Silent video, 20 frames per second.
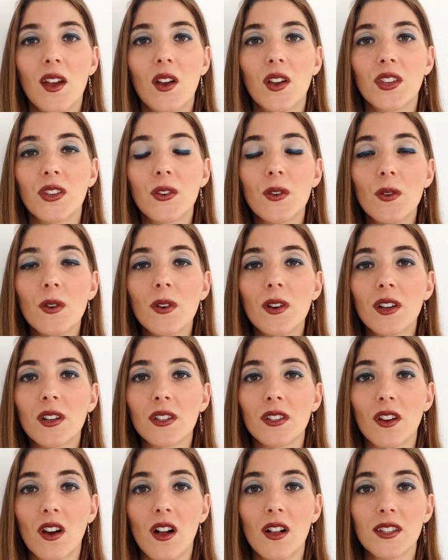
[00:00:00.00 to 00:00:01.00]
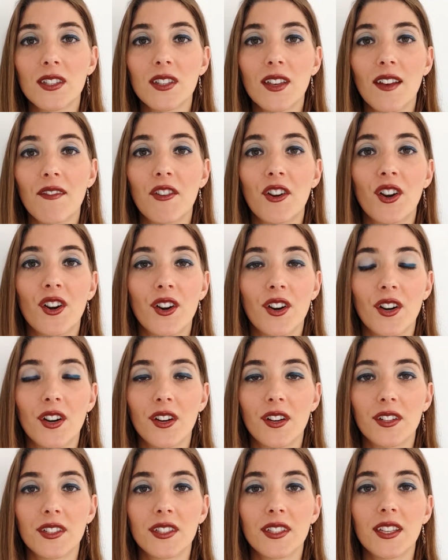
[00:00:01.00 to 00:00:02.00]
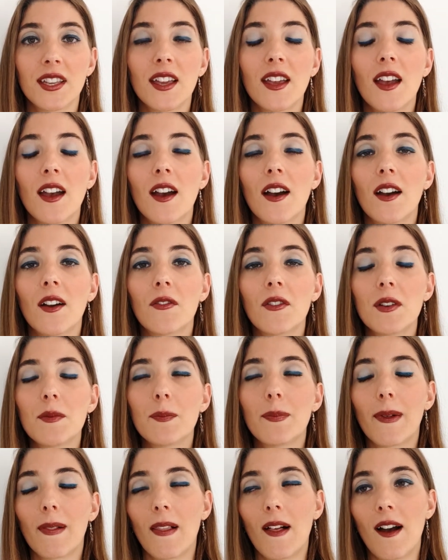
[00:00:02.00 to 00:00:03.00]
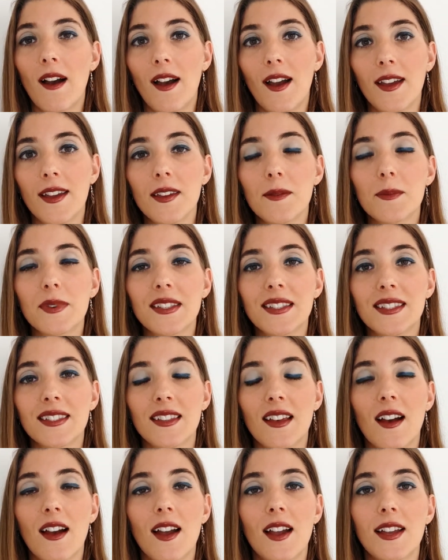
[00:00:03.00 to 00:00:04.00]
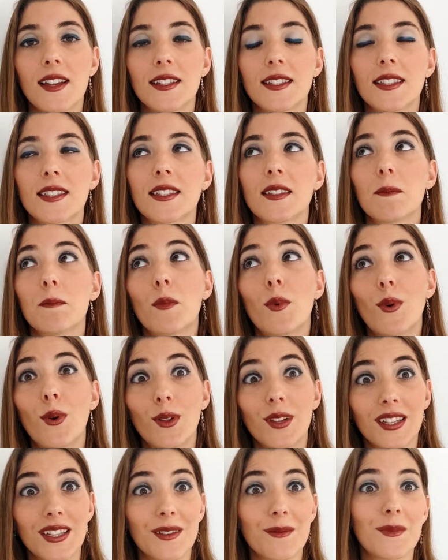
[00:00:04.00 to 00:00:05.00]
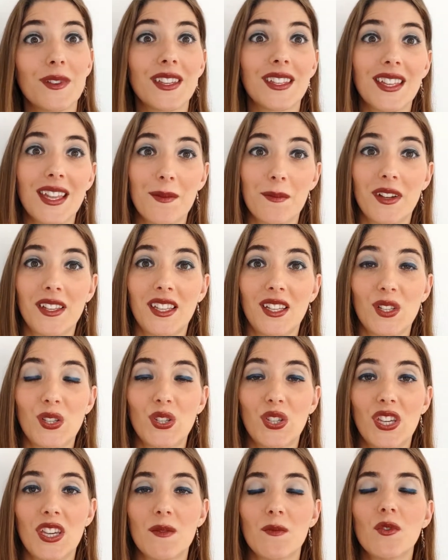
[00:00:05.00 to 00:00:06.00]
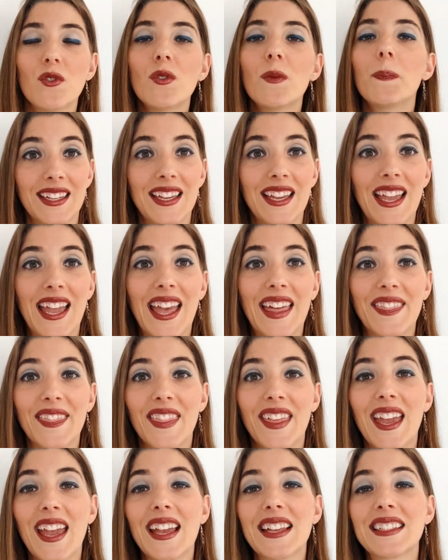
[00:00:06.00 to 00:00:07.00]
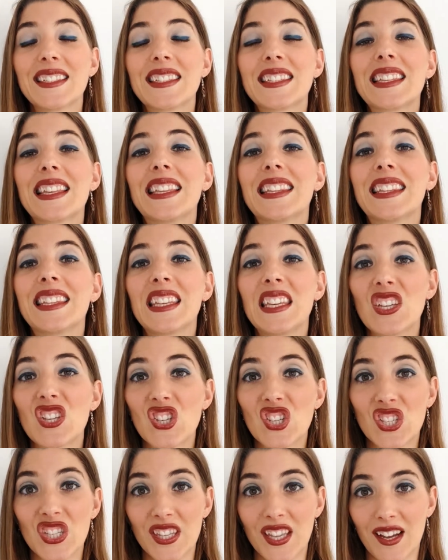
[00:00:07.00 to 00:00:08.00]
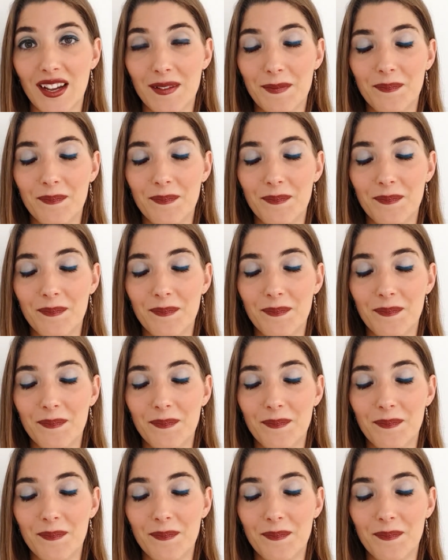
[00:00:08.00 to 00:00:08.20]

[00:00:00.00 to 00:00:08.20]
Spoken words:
You could also have heard a reply besides molim i nema na čemu, and that's ništa.